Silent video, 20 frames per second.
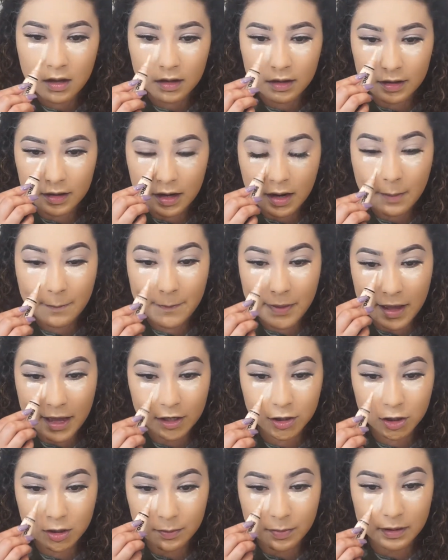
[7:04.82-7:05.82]
not
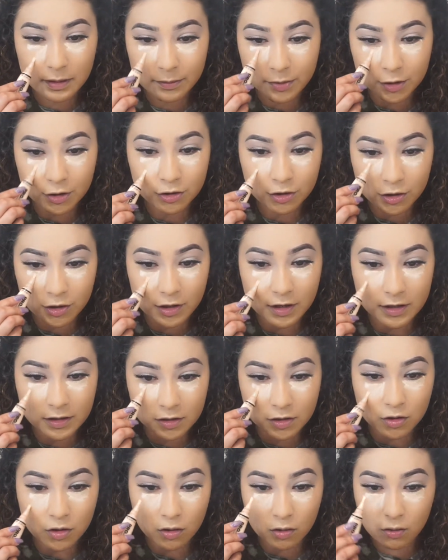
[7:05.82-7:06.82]
patchy, but I'm pretty sure you guys
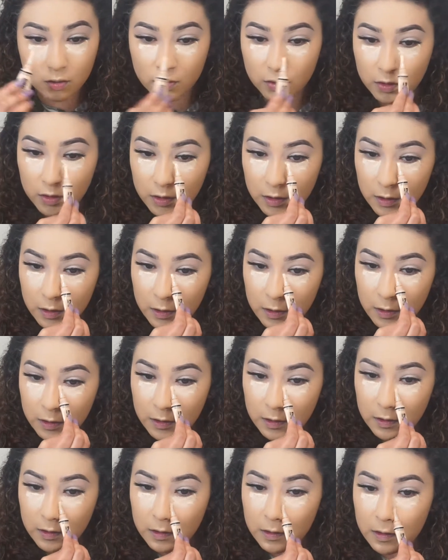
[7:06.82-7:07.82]
know
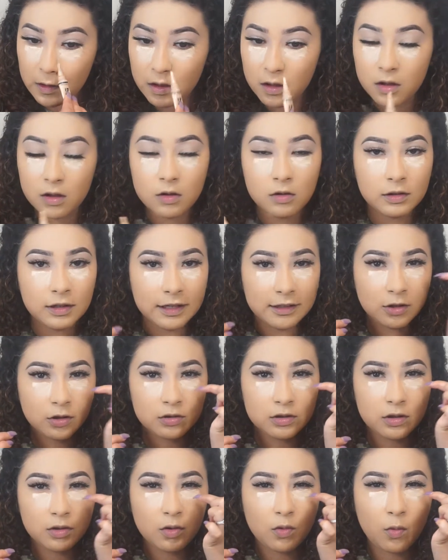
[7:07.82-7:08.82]
like those
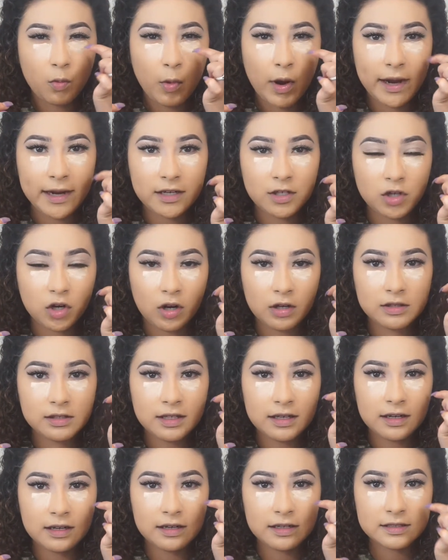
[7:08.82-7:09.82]
little white dots that
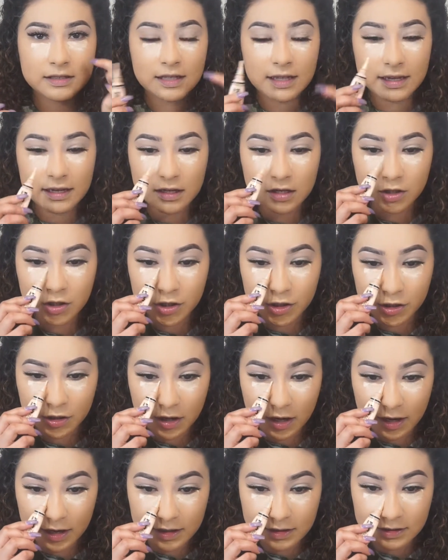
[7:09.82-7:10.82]
it looks like under your
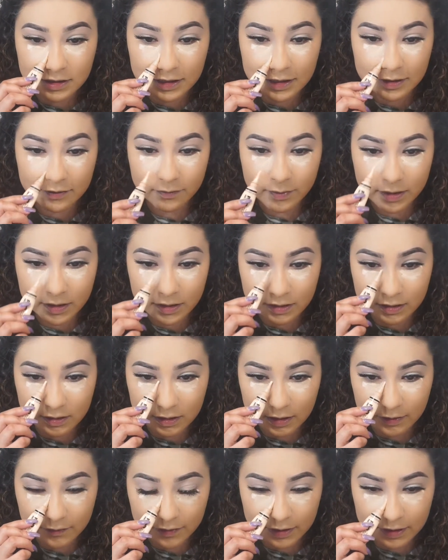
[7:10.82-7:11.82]
eyes. I feel
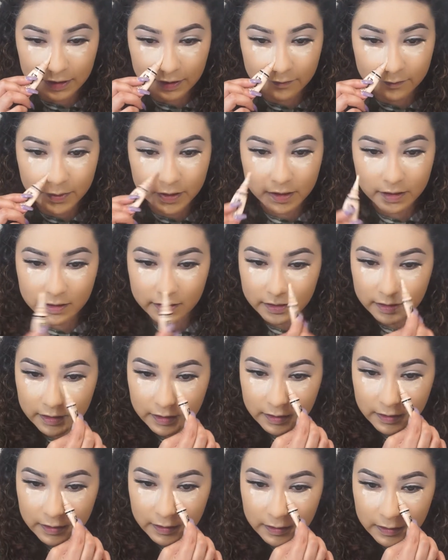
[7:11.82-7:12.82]
like I've been
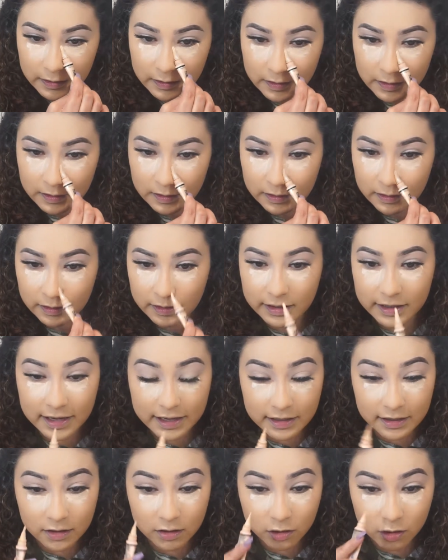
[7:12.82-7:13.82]

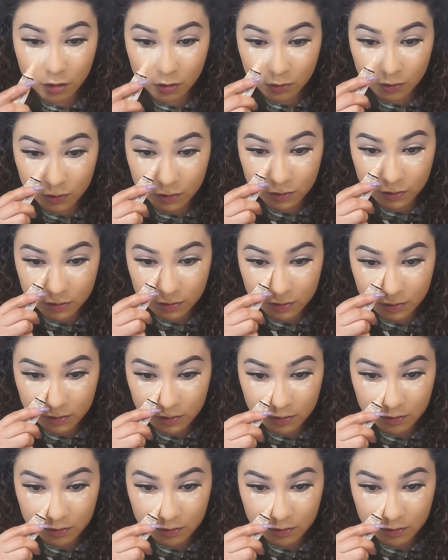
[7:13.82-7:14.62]
getting those.